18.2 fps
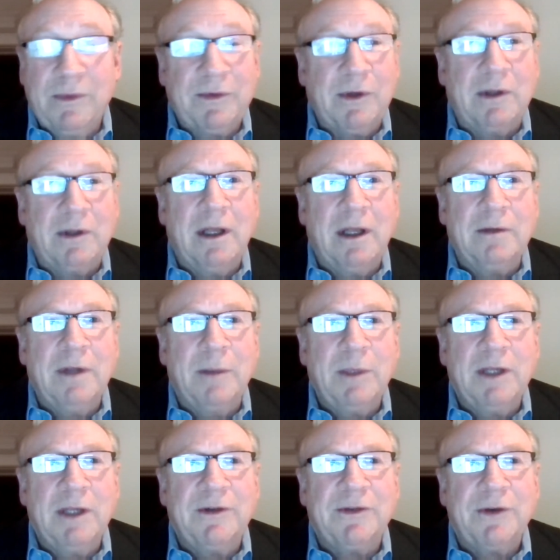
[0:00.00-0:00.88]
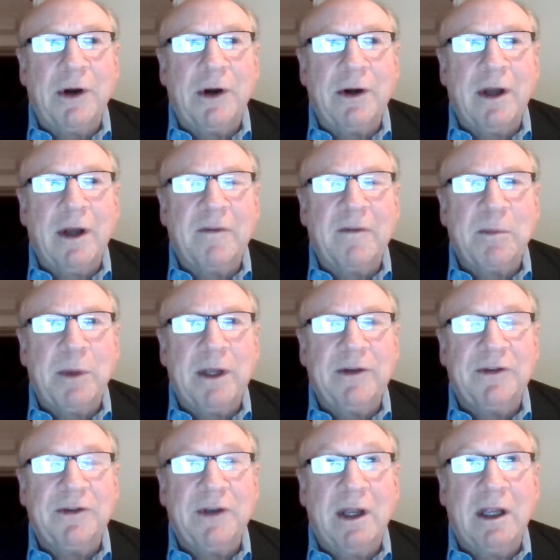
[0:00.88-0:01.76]
so let me start off
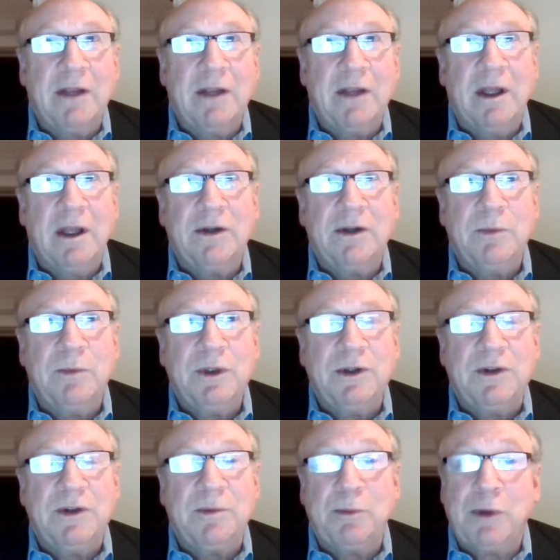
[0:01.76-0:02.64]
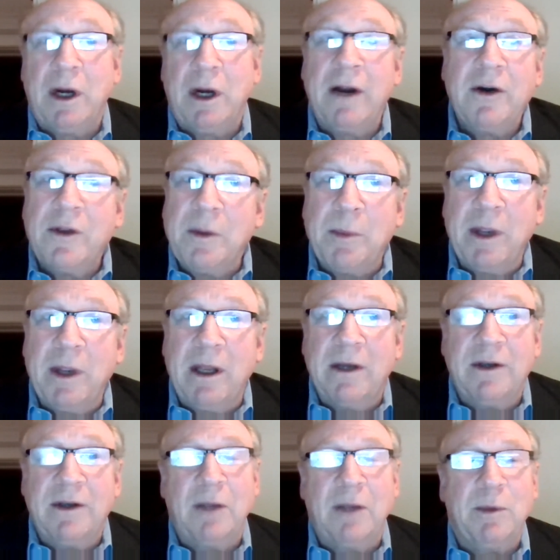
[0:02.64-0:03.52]
by saying that just prior to the
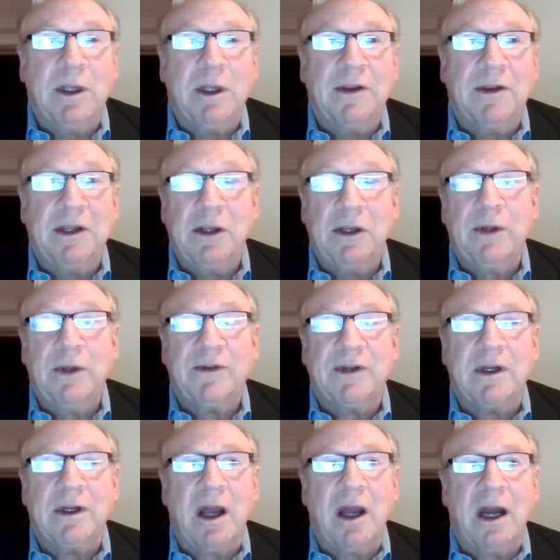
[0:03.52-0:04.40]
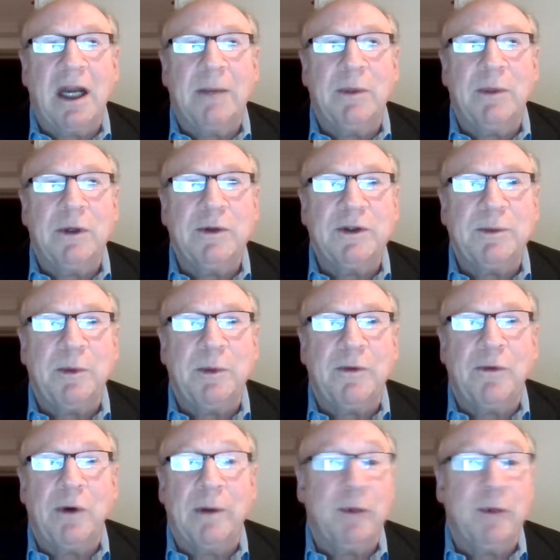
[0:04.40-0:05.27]
pandemic, the US economy was
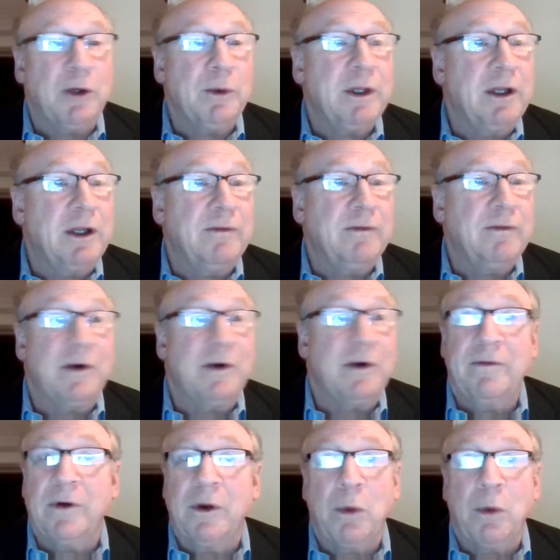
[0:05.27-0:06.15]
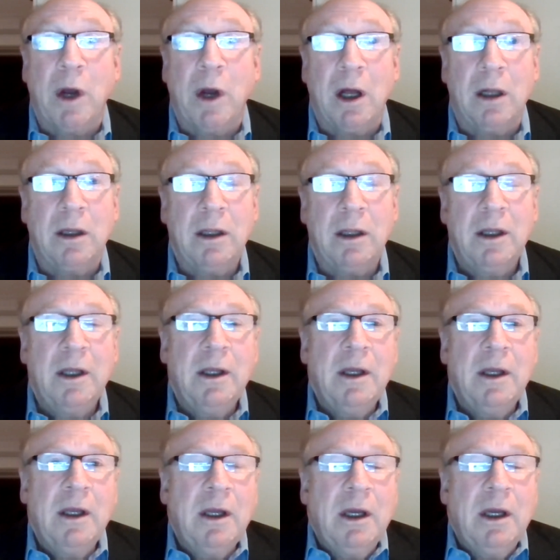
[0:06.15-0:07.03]
performing really very, very well.
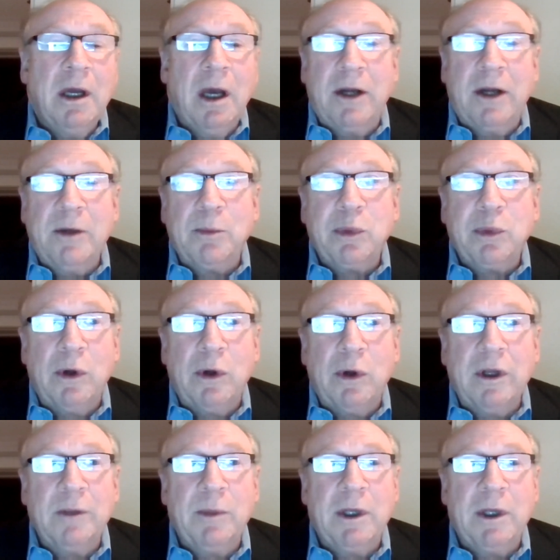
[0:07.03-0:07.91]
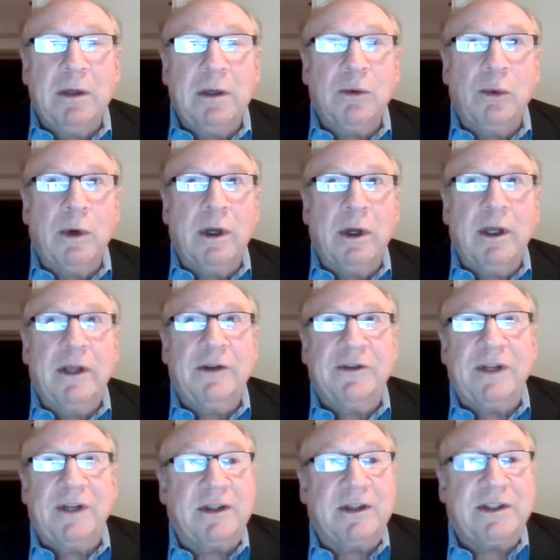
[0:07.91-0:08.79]
Unemployment
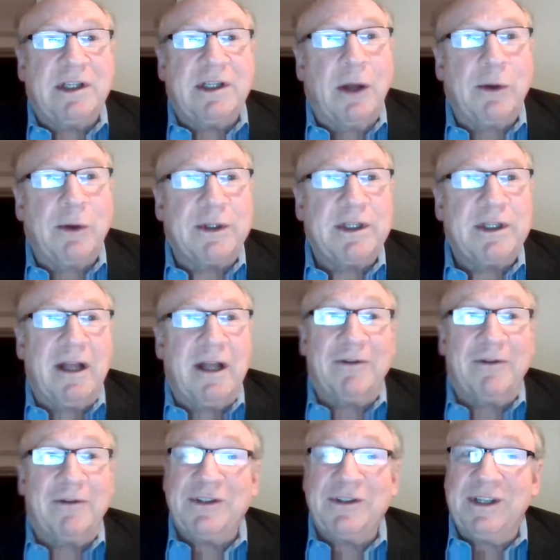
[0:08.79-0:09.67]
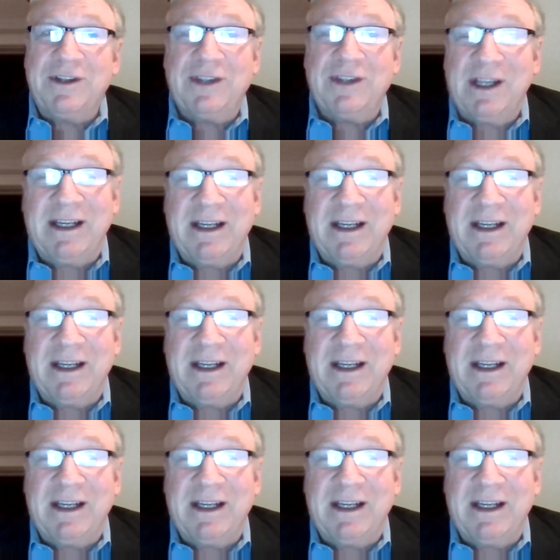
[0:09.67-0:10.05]
was at its lowest level since the